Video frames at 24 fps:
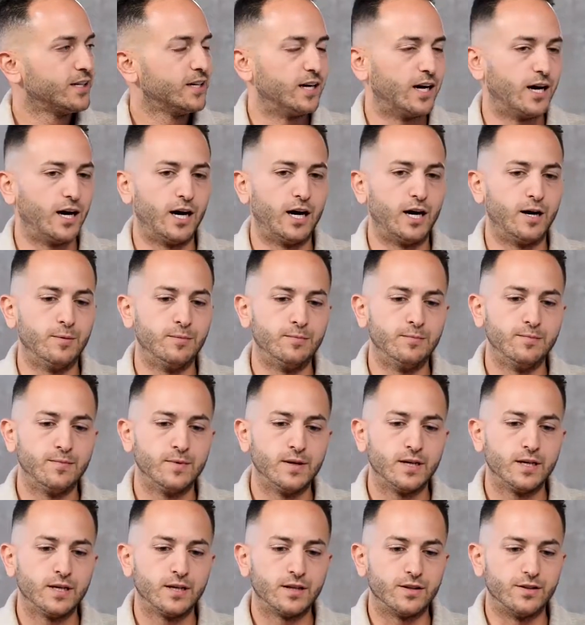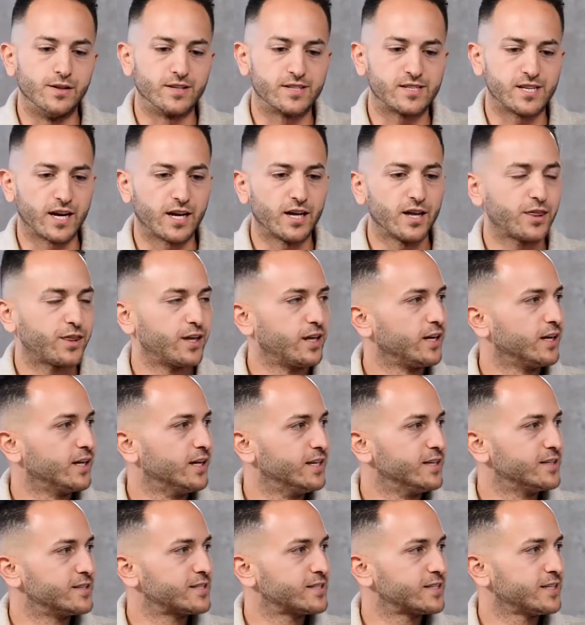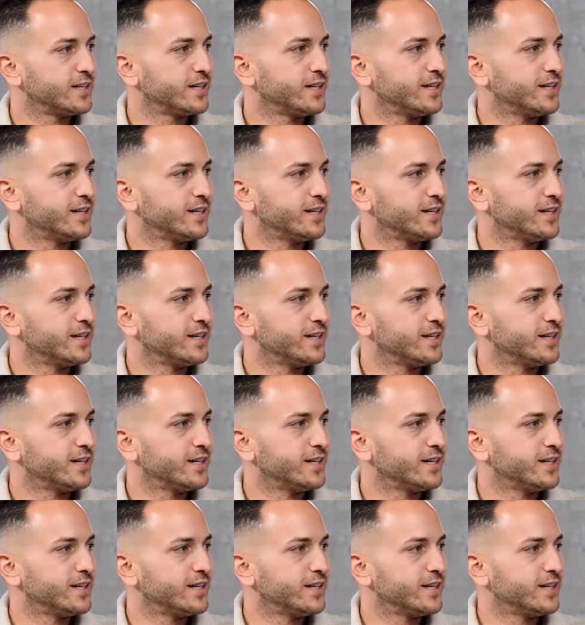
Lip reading: The second thing is,